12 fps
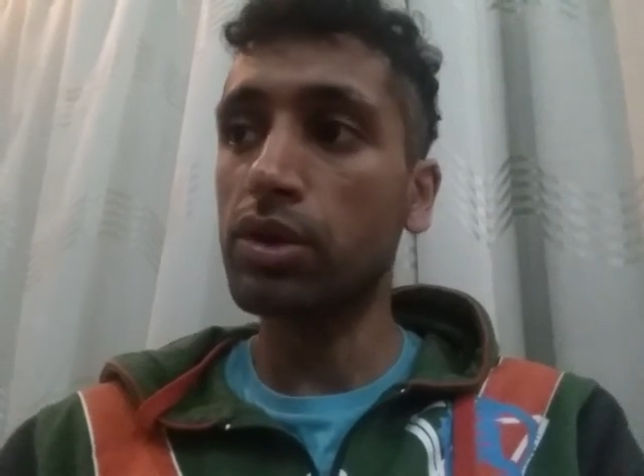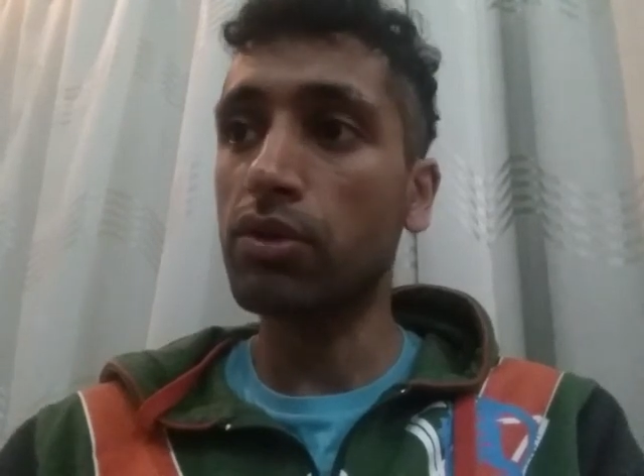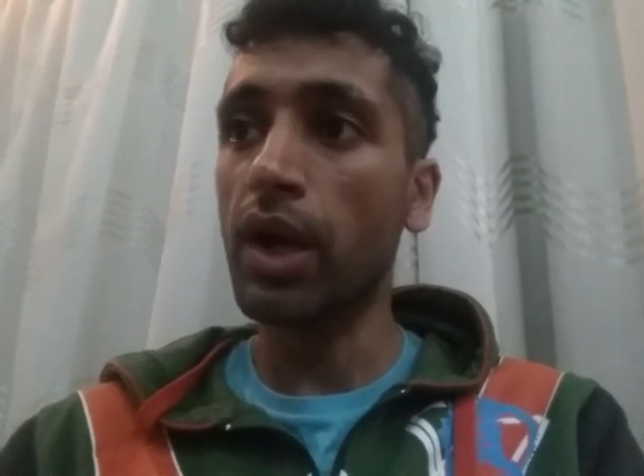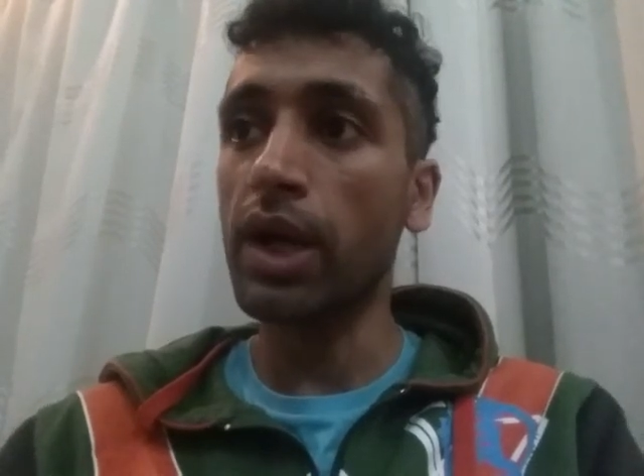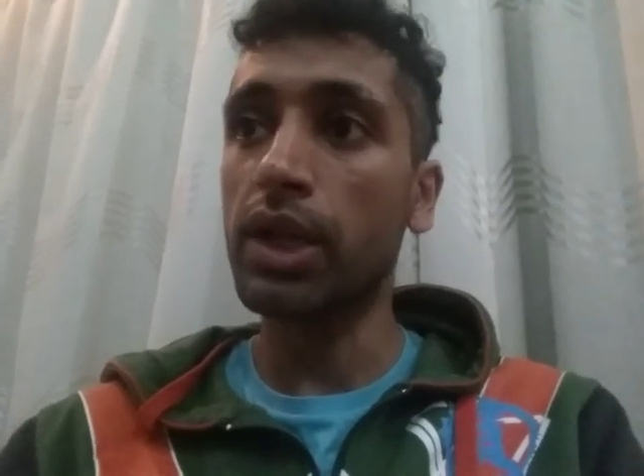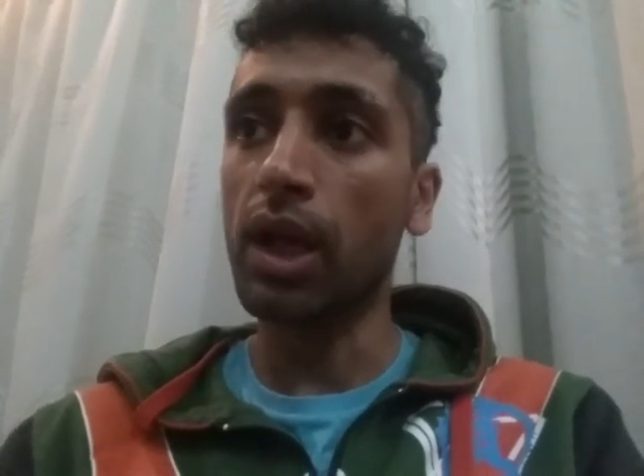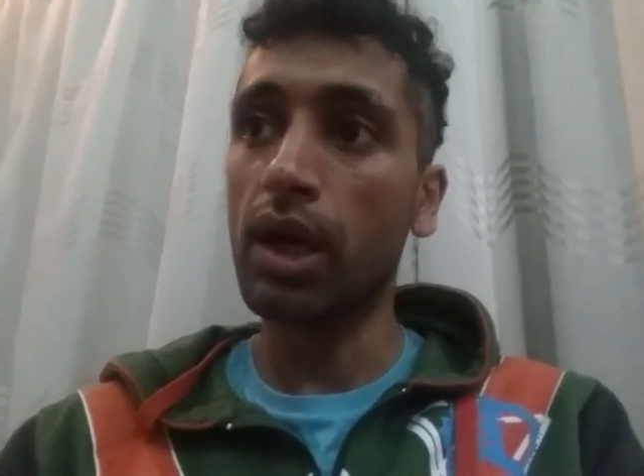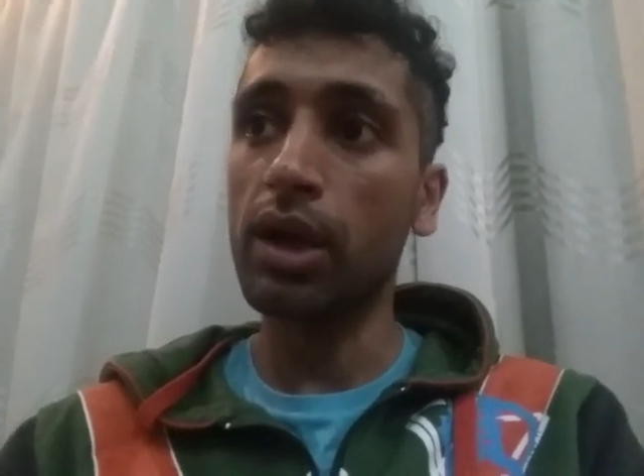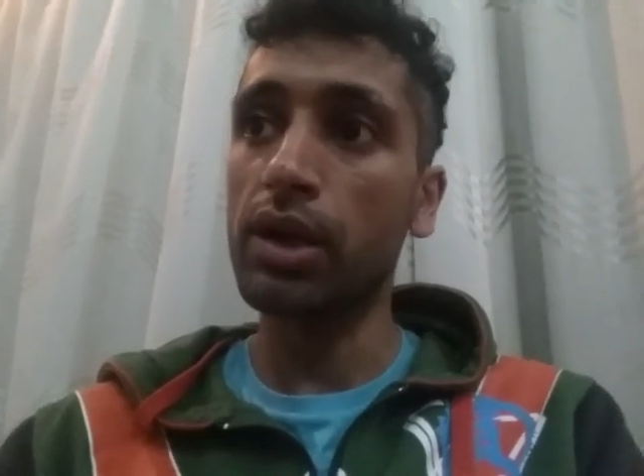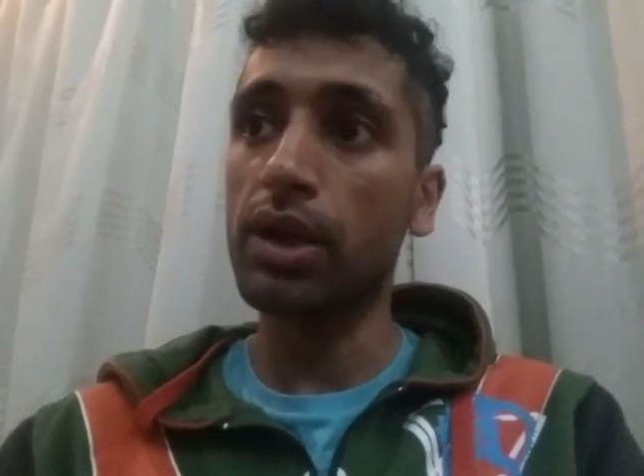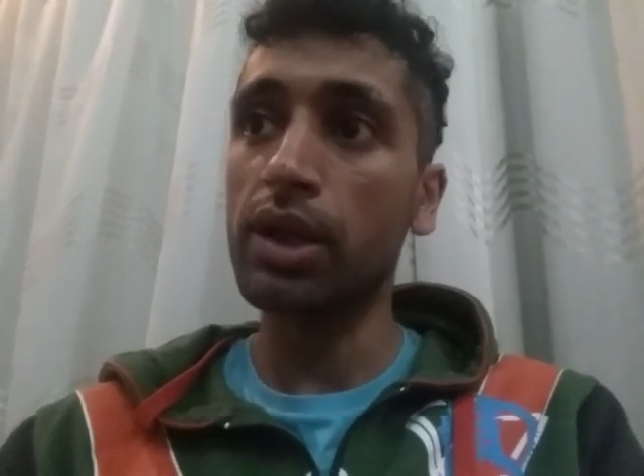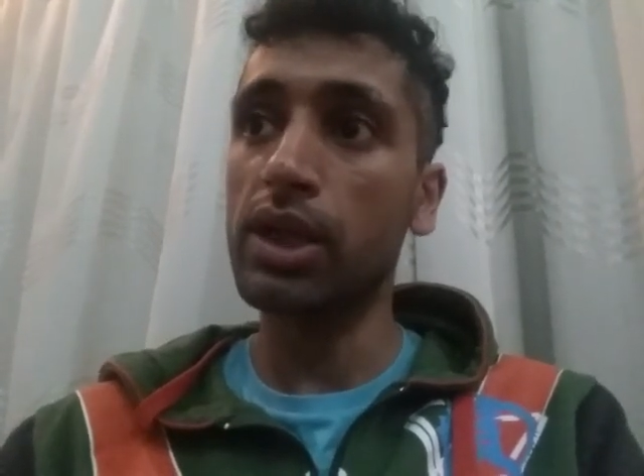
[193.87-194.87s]
you're right,
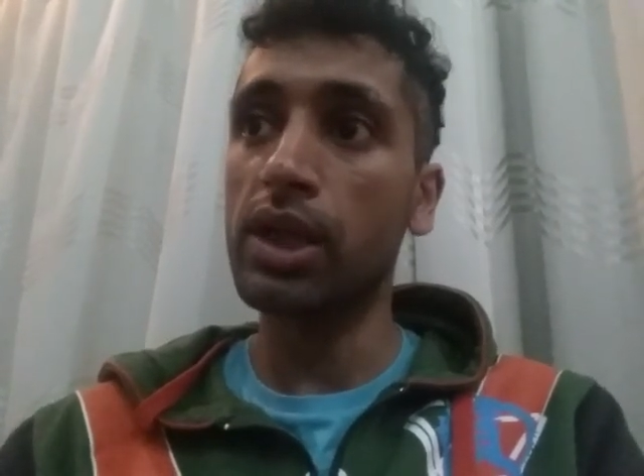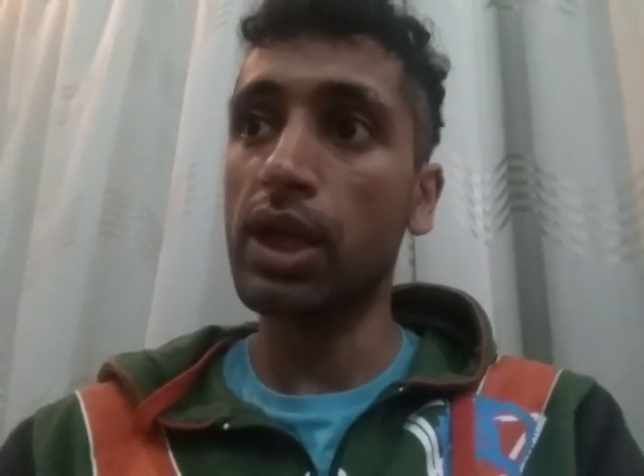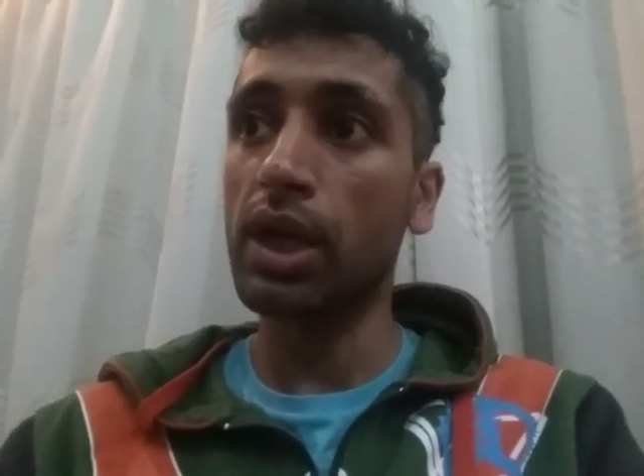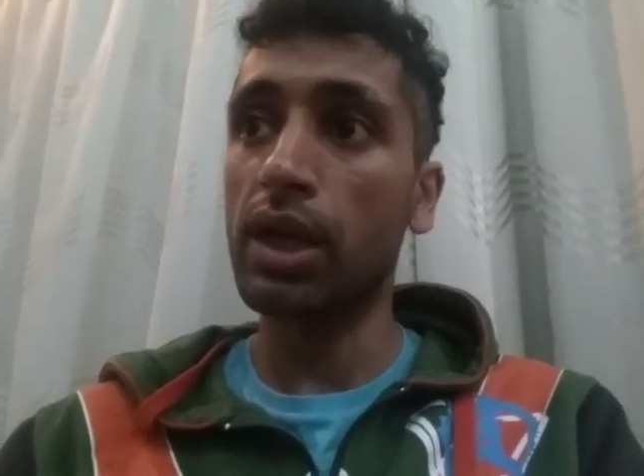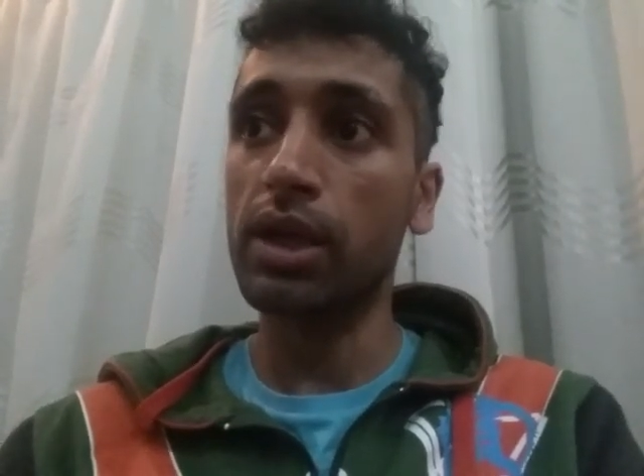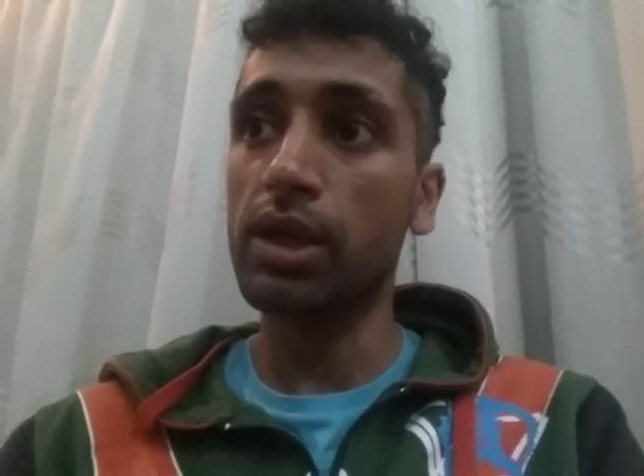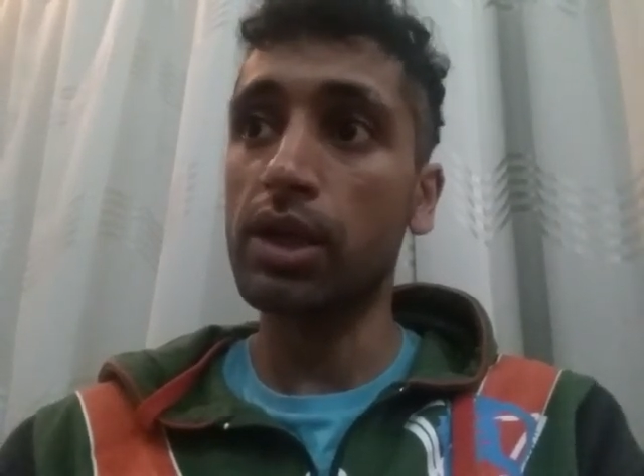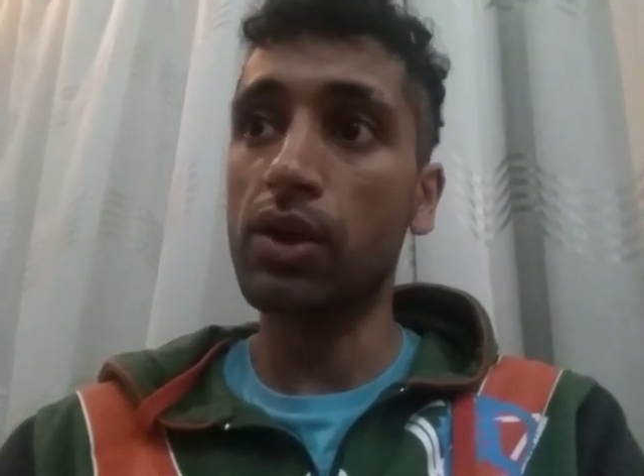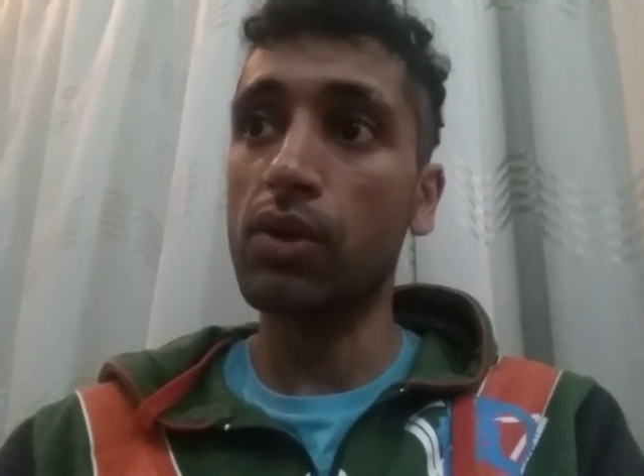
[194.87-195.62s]
it